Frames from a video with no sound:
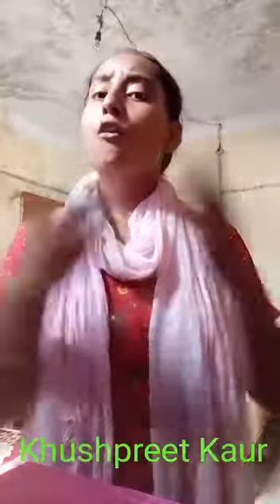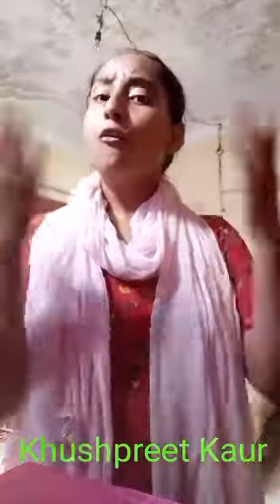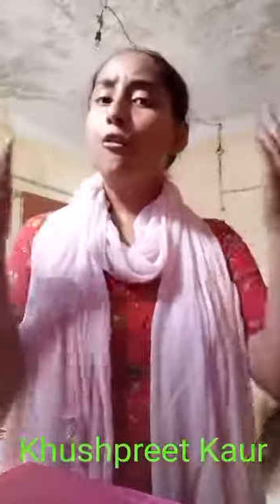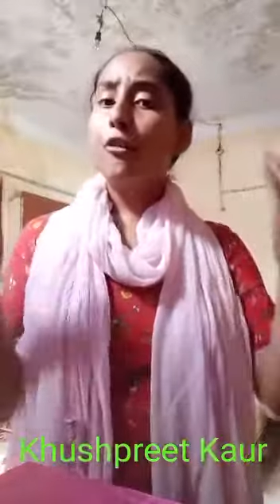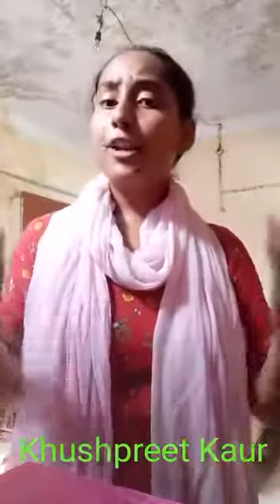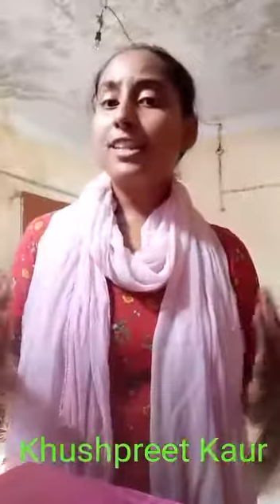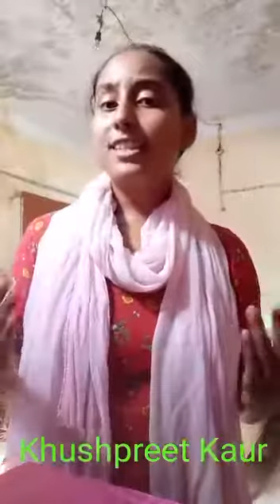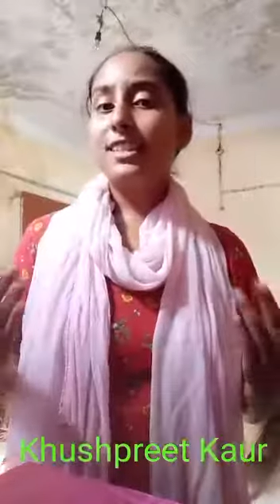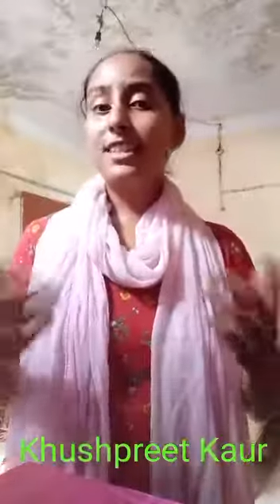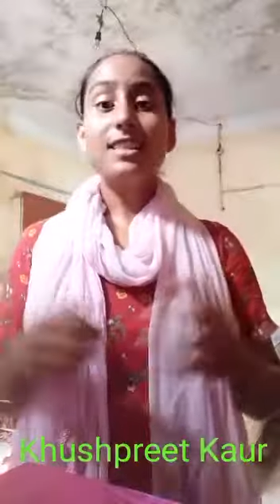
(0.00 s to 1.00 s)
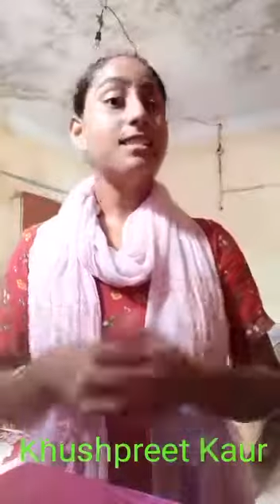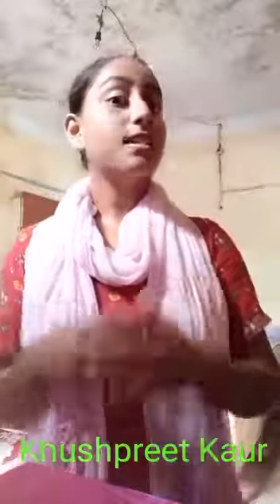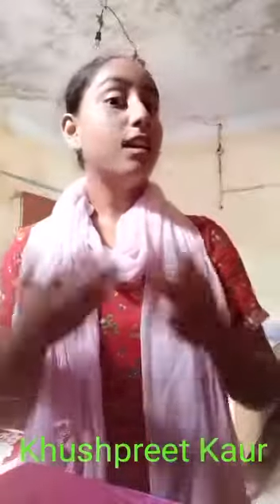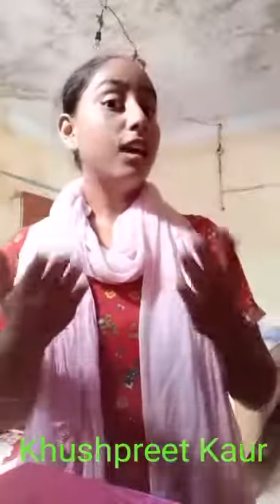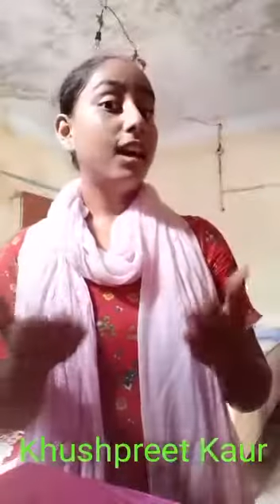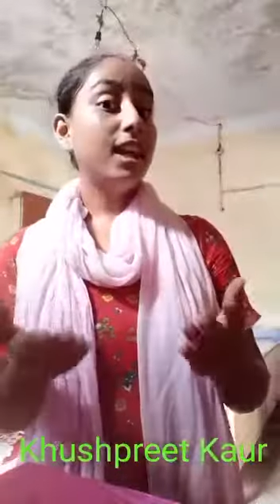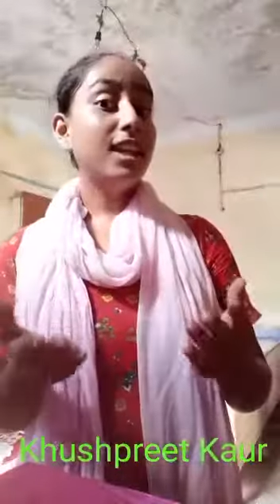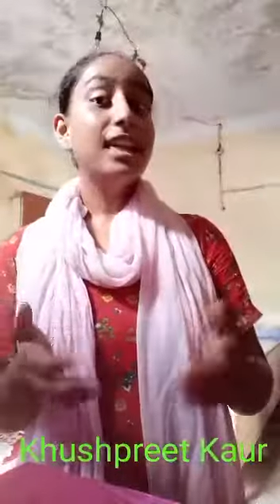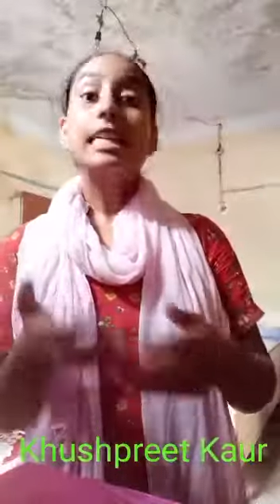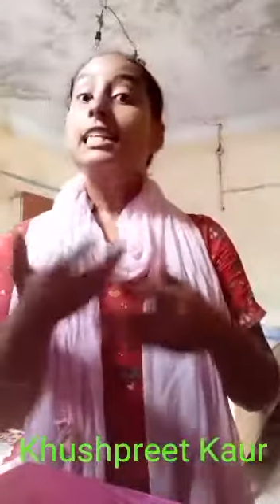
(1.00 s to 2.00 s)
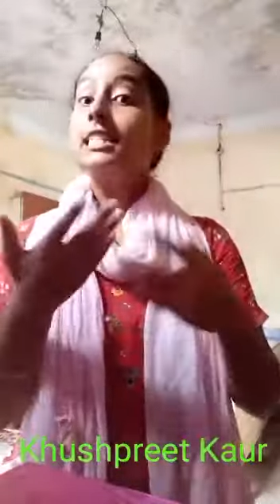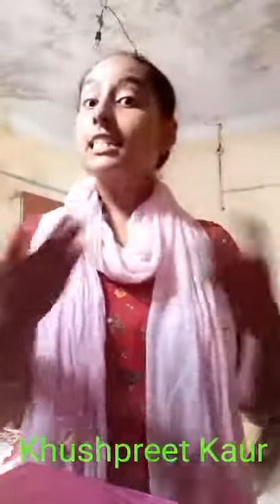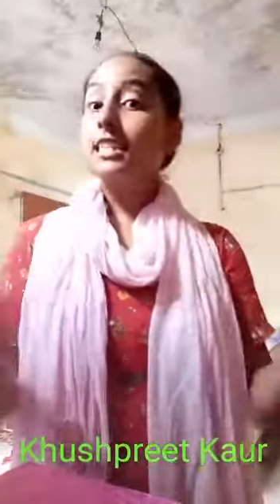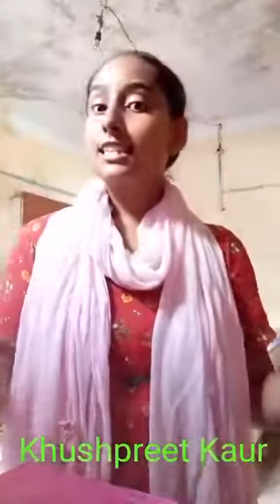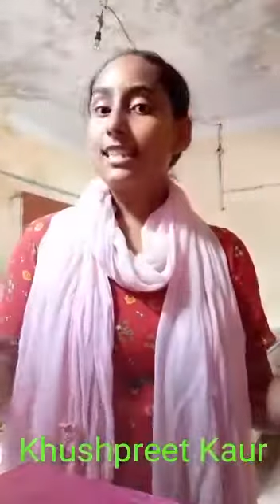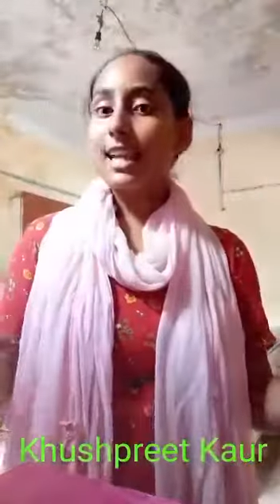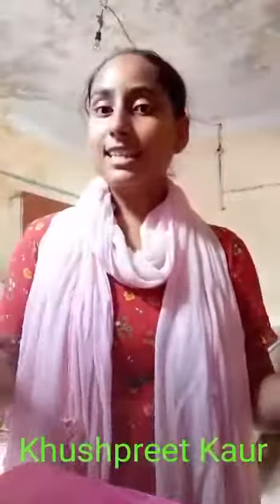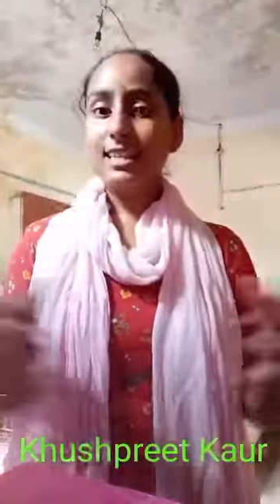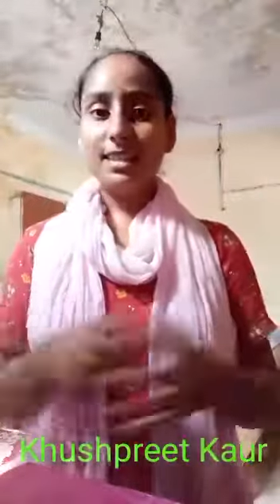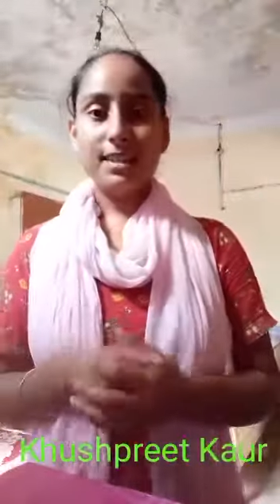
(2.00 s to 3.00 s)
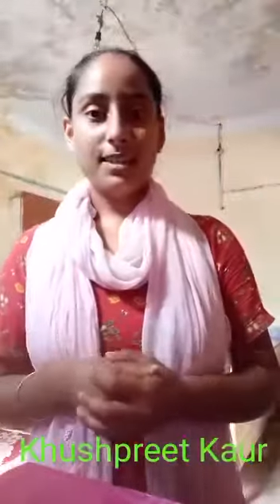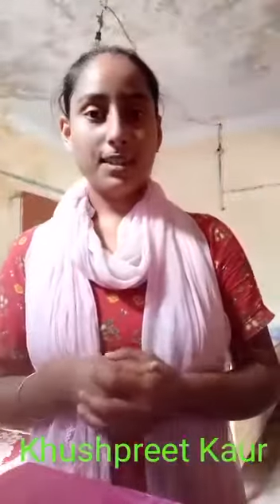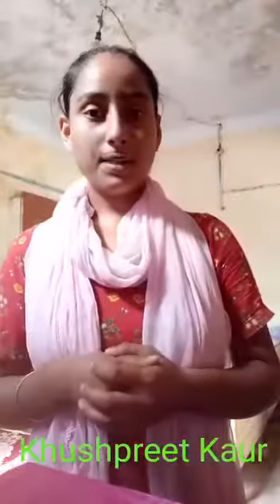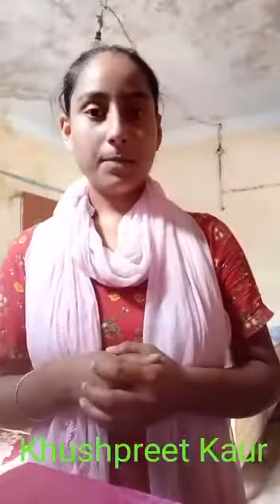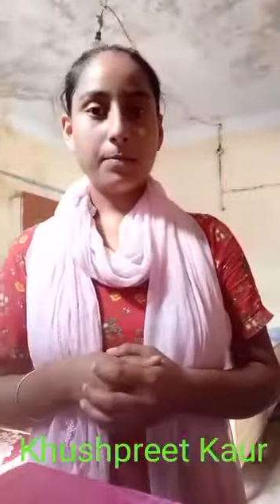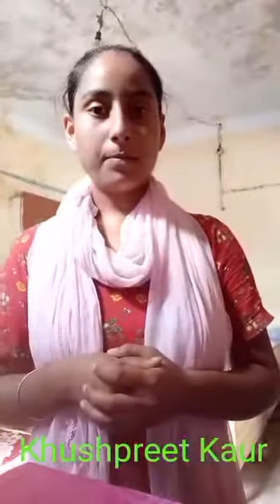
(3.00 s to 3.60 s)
phrases in sentences.